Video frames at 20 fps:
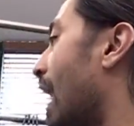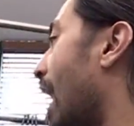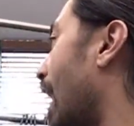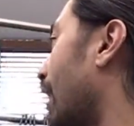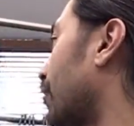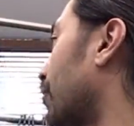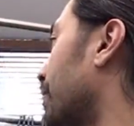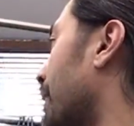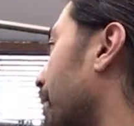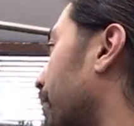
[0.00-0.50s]
I
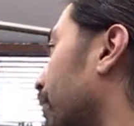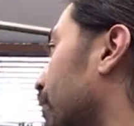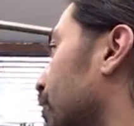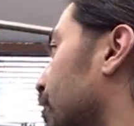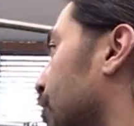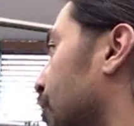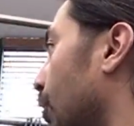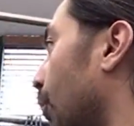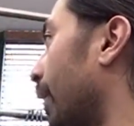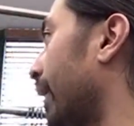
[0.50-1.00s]
remember
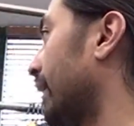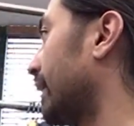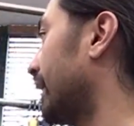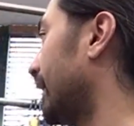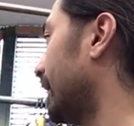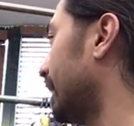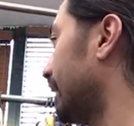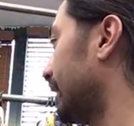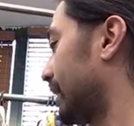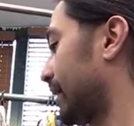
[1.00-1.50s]
showing
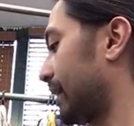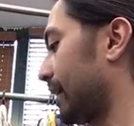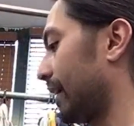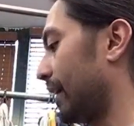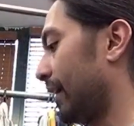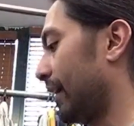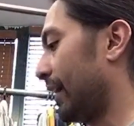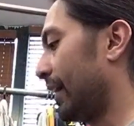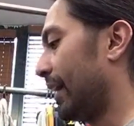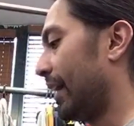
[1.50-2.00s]
these
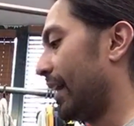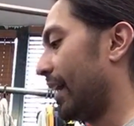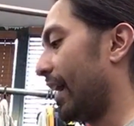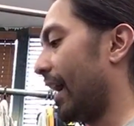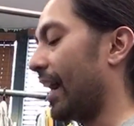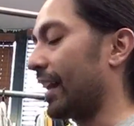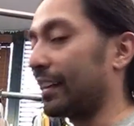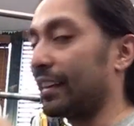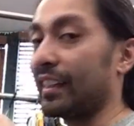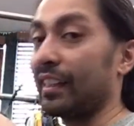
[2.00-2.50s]

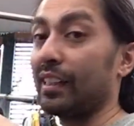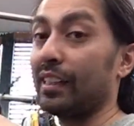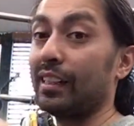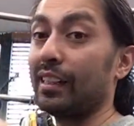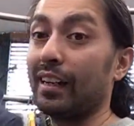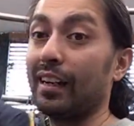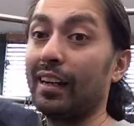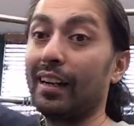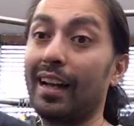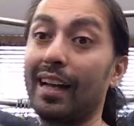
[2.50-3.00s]
at
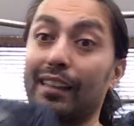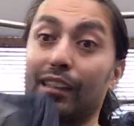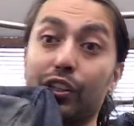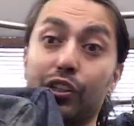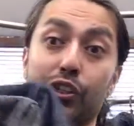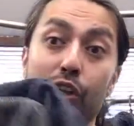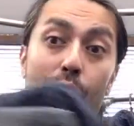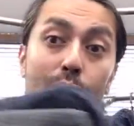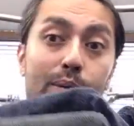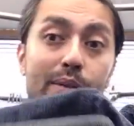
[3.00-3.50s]
the, uh, at the
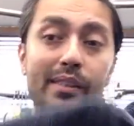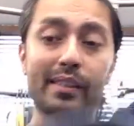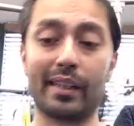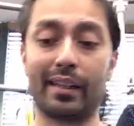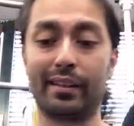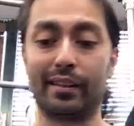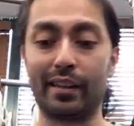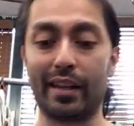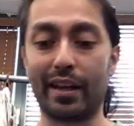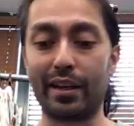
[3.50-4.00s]
shows
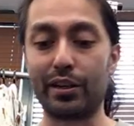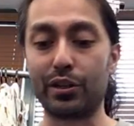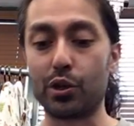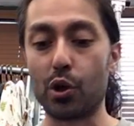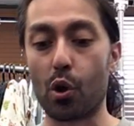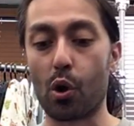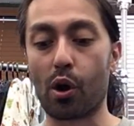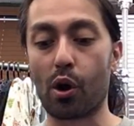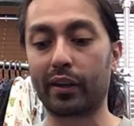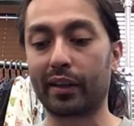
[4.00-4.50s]
in, in New
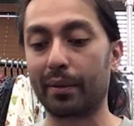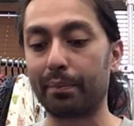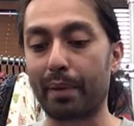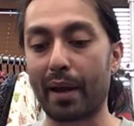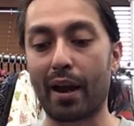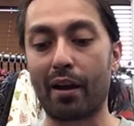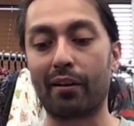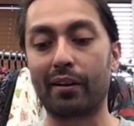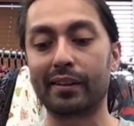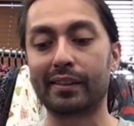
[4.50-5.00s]
York and
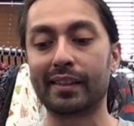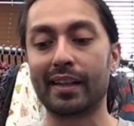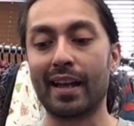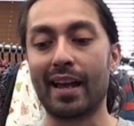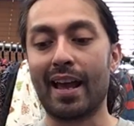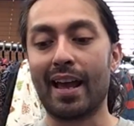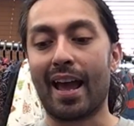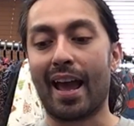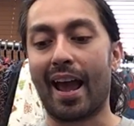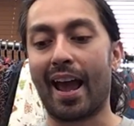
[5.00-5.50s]
Paris,
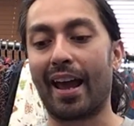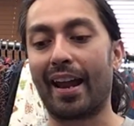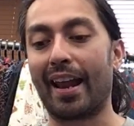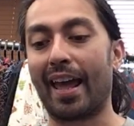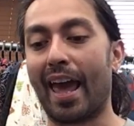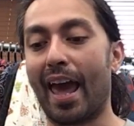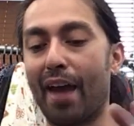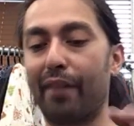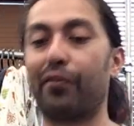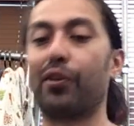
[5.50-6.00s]
and
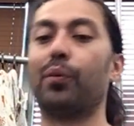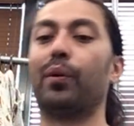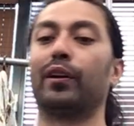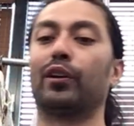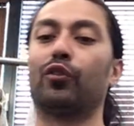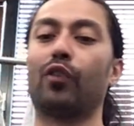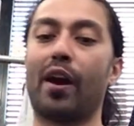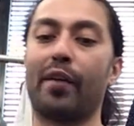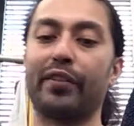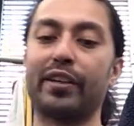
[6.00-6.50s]

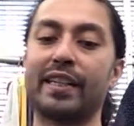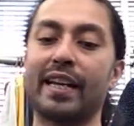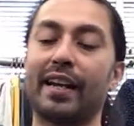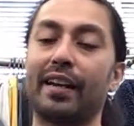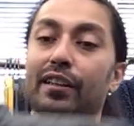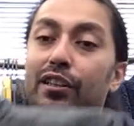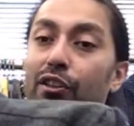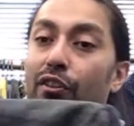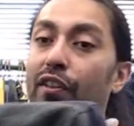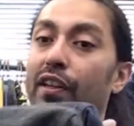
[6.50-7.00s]
everyone
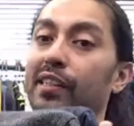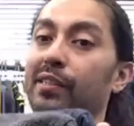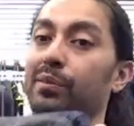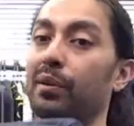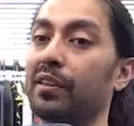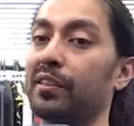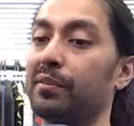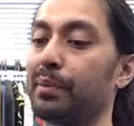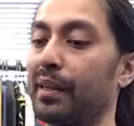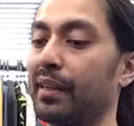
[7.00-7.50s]
gravitated to these
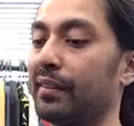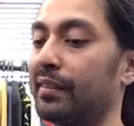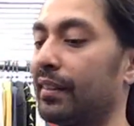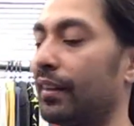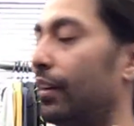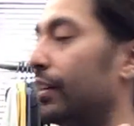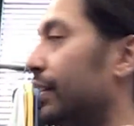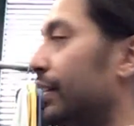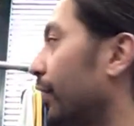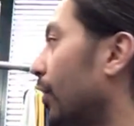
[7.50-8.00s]
ones because
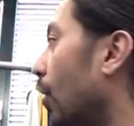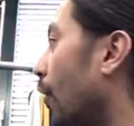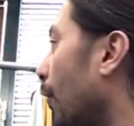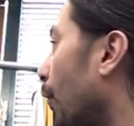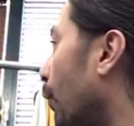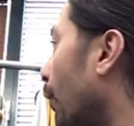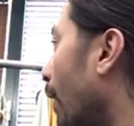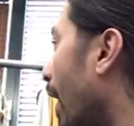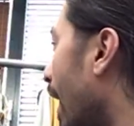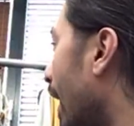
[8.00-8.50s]
even on
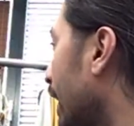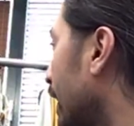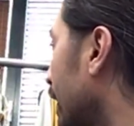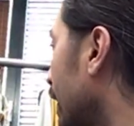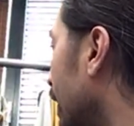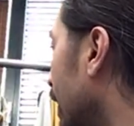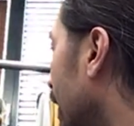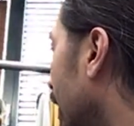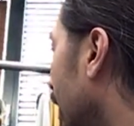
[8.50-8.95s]
the rack,